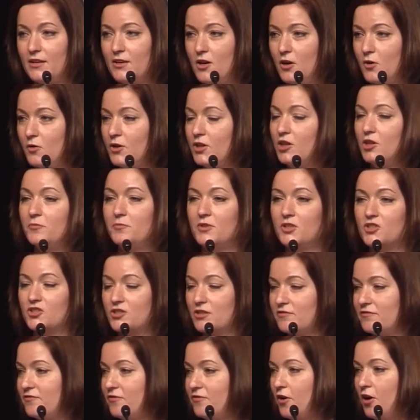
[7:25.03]
no human
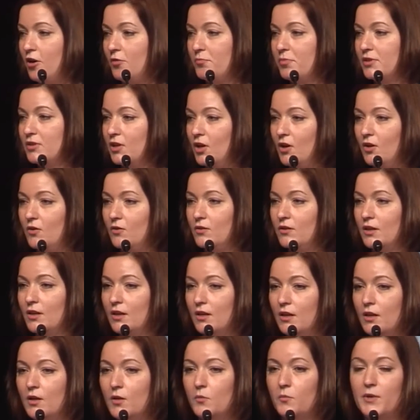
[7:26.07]
should fall below,
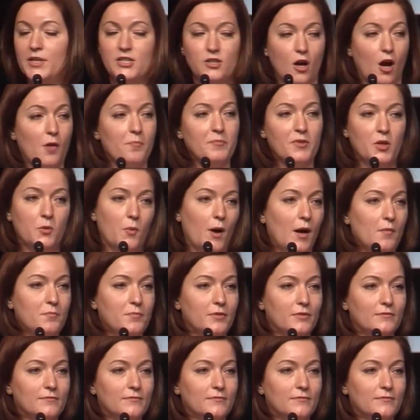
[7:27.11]
we top you up.